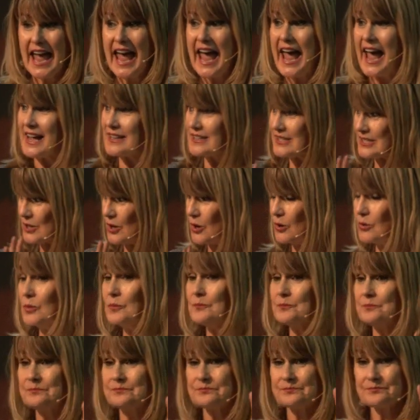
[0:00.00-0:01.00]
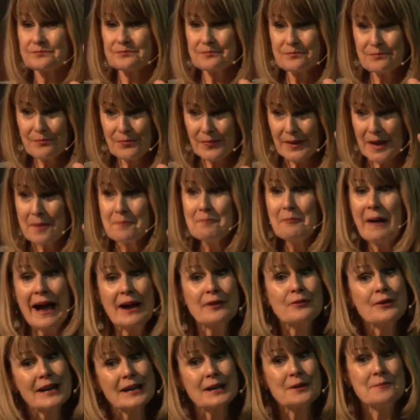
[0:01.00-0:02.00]
And so, my
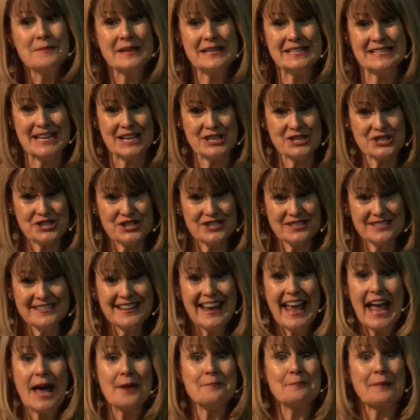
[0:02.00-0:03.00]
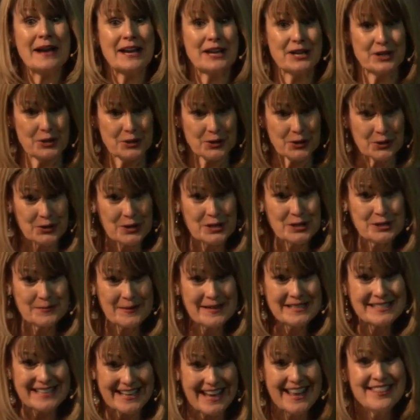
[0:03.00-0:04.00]
recommendation and my
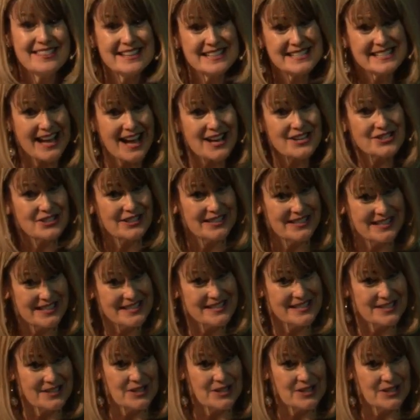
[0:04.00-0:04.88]
encouragement, and this actually is an